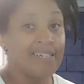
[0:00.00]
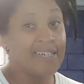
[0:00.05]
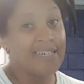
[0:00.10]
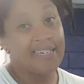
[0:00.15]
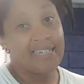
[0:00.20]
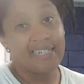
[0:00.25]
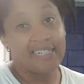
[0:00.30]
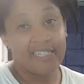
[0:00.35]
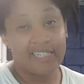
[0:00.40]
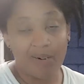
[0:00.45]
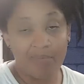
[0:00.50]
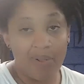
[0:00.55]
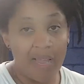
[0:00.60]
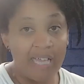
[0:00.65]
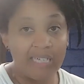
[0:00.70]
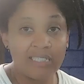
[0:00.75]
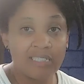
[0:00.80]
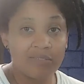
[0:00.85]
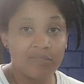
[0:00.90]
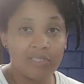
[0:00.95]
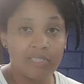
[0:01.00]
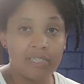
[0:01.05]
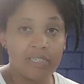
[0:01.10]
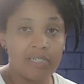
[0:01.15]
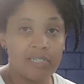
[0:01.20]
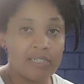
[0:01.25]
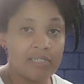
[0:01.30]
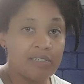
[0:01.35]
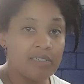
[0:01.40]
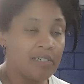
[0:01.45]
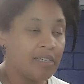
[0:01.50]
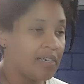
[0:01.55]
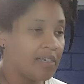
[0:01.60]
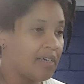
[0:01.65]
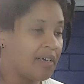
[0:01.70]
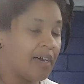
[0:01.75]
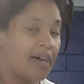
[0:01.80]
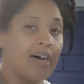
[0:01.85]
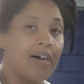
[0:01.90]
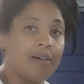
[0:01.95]
Is your balance really good?
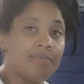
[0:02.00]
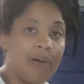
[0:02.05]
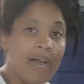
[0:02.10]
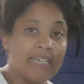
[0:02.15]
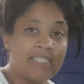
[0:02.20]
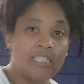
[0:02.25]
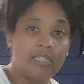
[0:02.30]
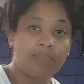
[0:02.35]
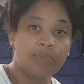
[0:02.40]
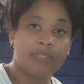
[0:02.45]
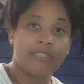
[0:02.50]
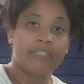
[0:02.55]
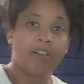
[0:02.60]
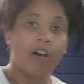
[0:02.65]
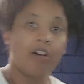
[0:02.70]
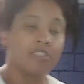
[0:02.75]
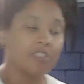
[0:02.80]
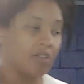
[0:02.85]
I typically also